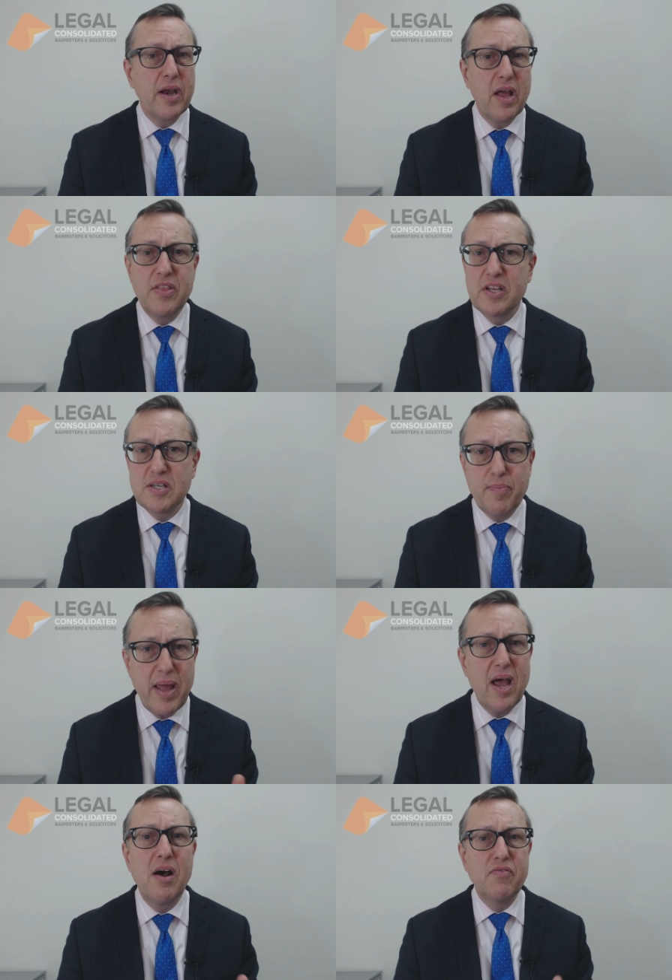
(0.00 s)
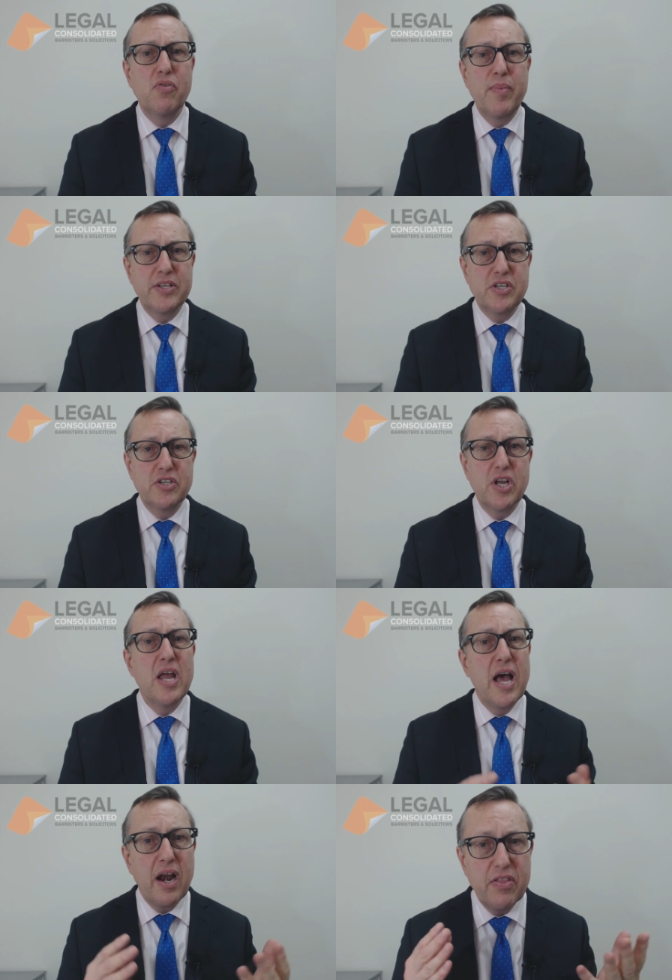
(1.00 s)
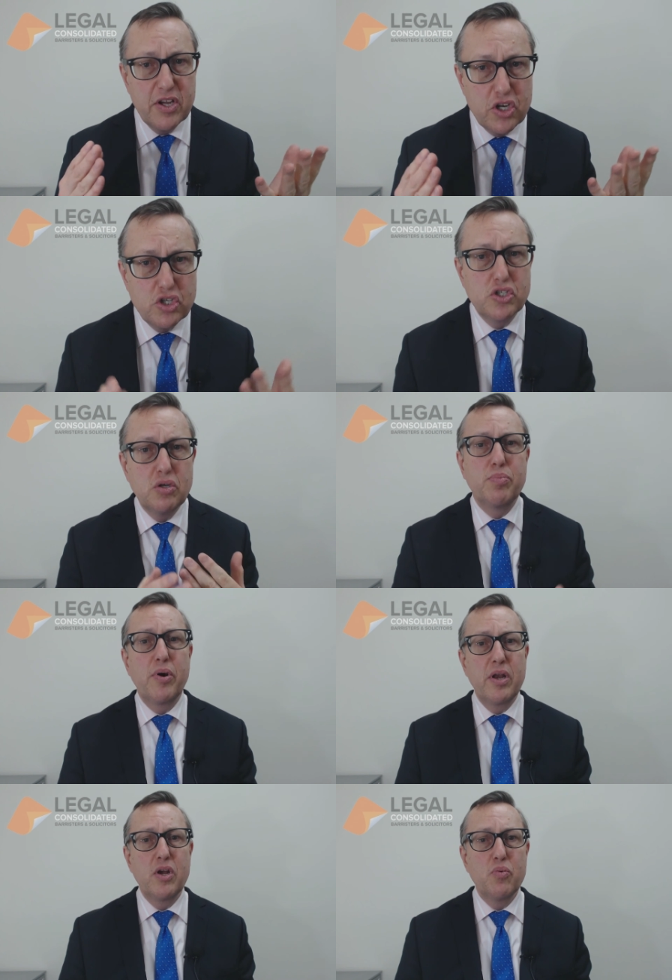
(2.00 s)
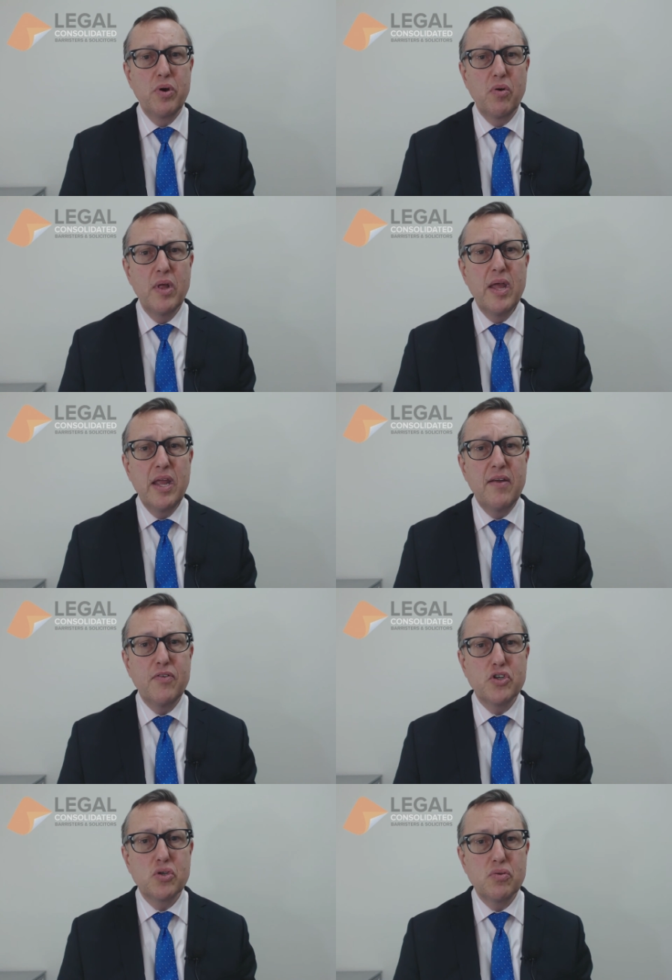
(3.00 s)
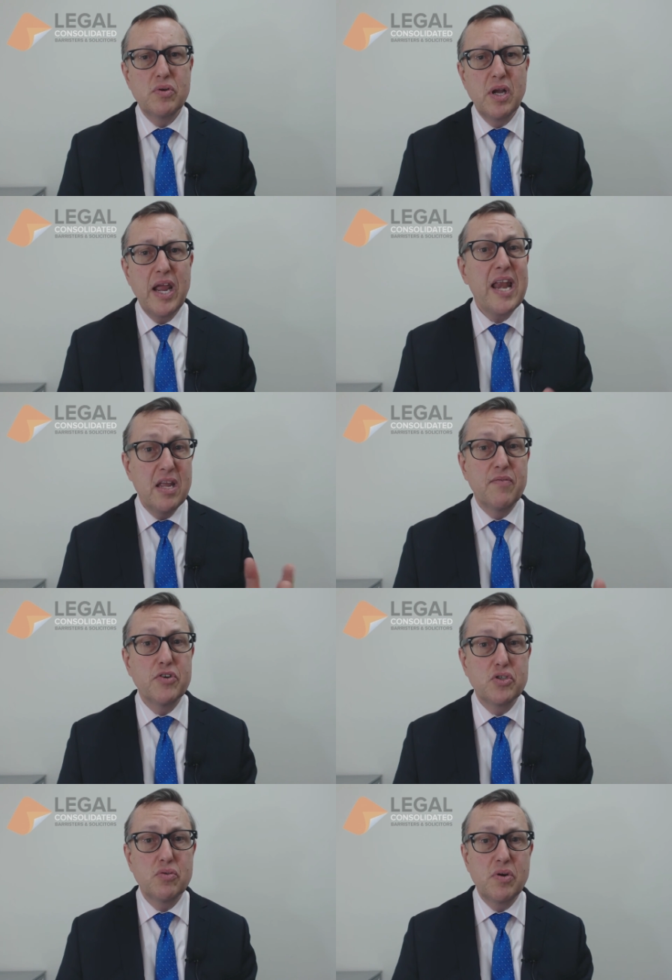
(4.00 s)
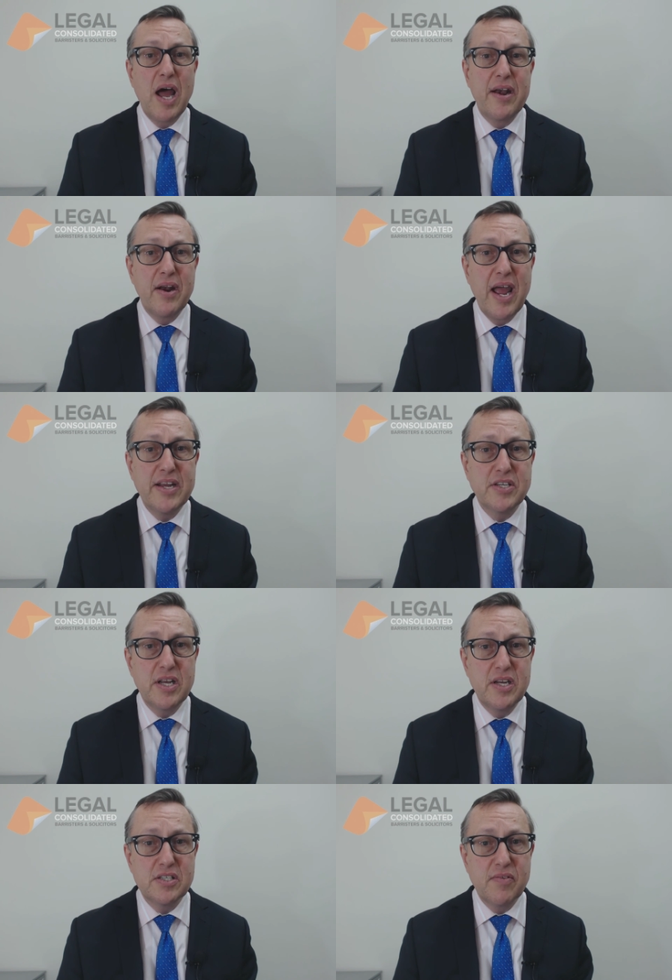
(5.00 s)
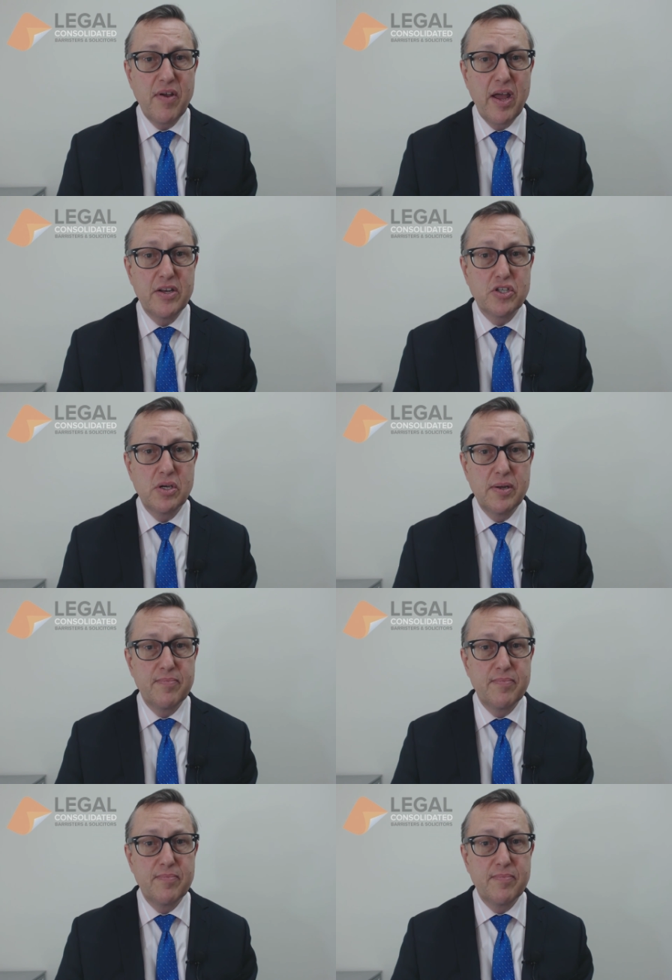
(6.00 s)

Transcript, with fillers: And I think it's a powerful message, and I think you should put it in your will if your children, any of your children, are under 18 years of age